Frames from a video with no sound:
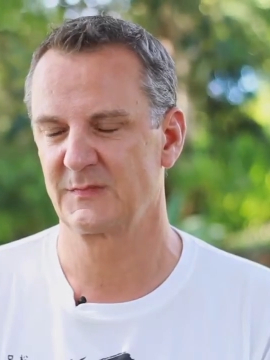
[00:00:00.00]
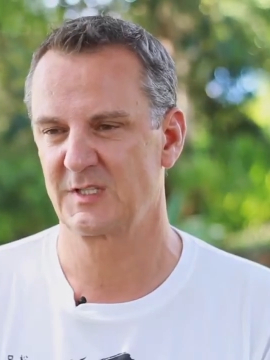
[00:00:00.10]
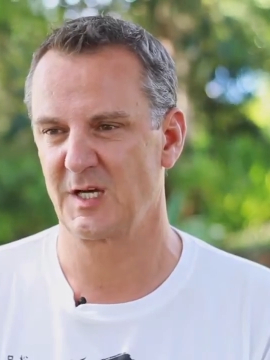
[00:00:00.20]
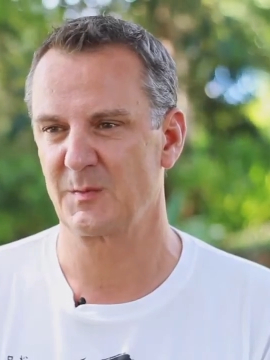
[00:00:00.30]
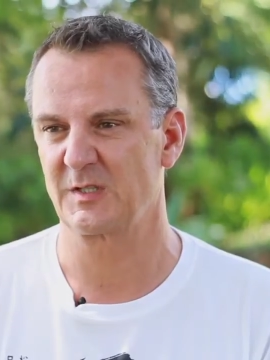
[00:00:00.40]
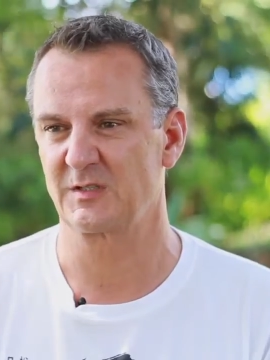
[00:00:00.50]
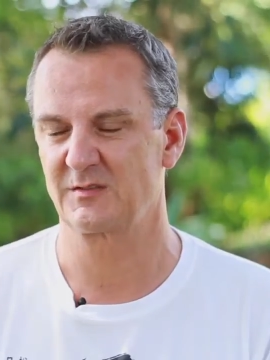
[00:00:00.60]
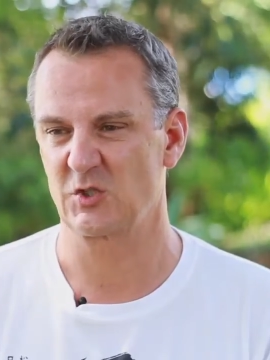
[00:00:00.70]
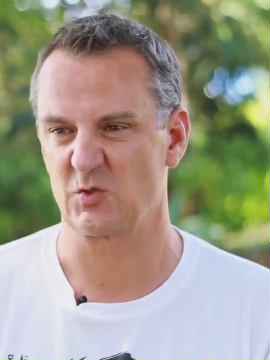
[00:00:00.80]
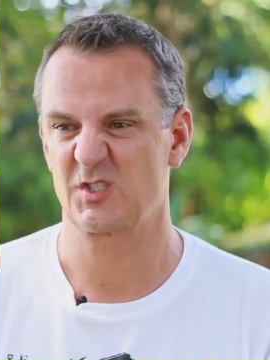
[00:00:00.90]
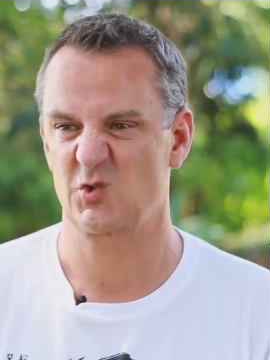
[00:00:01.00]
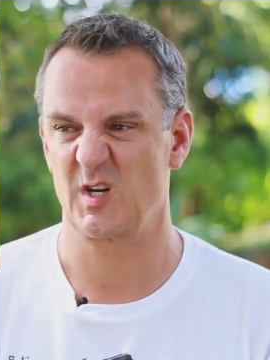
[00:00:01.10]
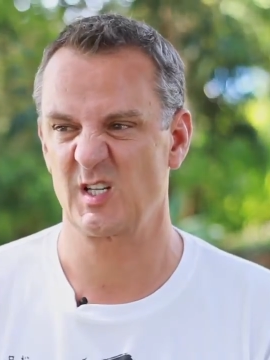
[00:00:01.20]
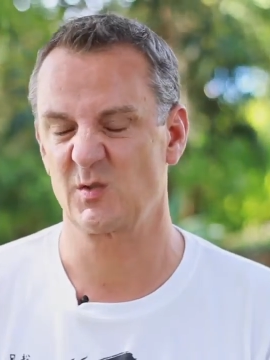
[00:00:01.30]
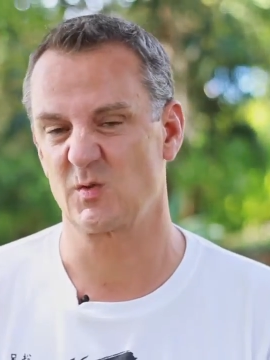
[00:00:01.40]
Coming to
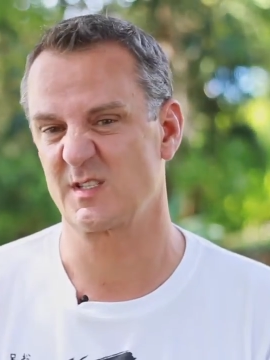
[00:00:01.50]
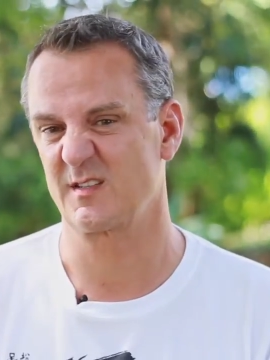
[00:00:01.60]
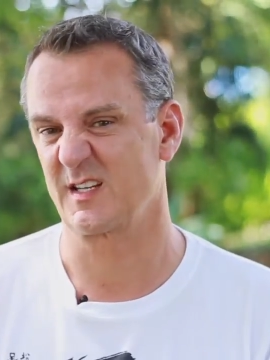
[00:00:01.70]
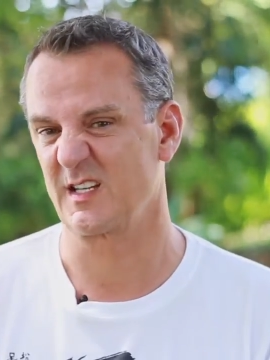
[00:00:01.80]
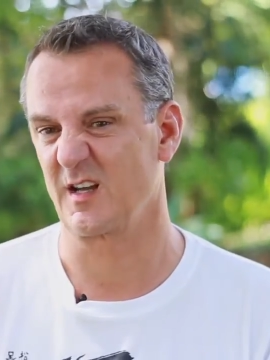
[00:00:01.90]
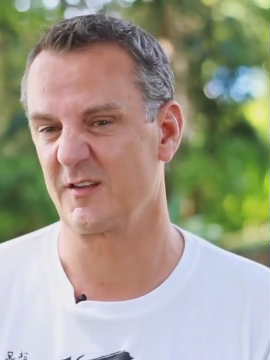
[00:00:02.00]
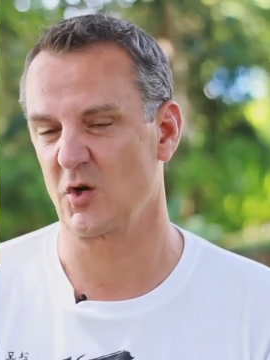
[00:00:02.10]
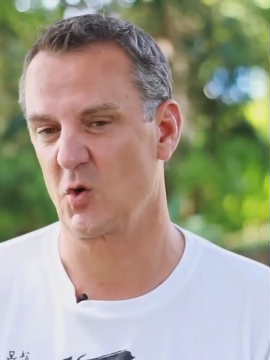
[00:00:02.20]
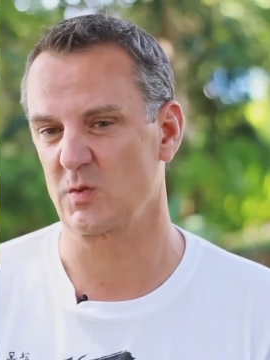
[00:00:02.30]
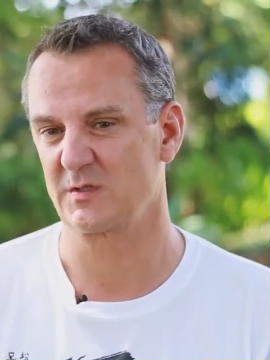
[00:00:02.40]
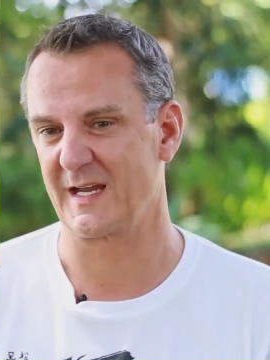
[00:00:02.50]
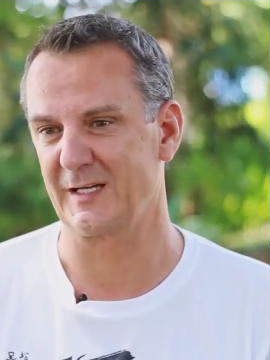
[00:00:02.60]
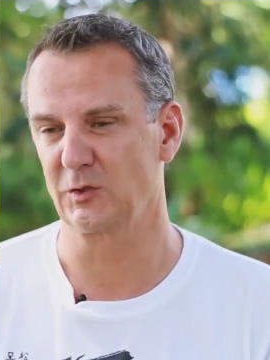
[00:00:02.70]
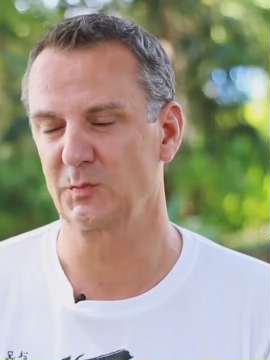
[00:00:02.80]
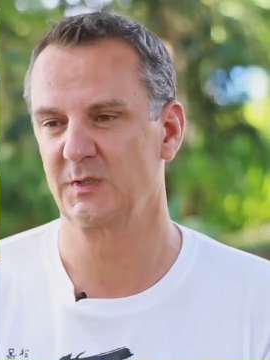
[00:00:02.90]
Australia was the thing that I thought would
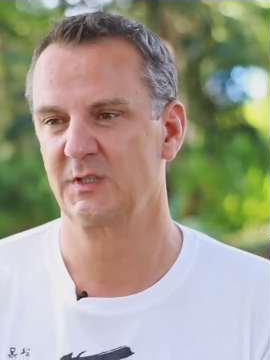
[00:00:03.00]
help,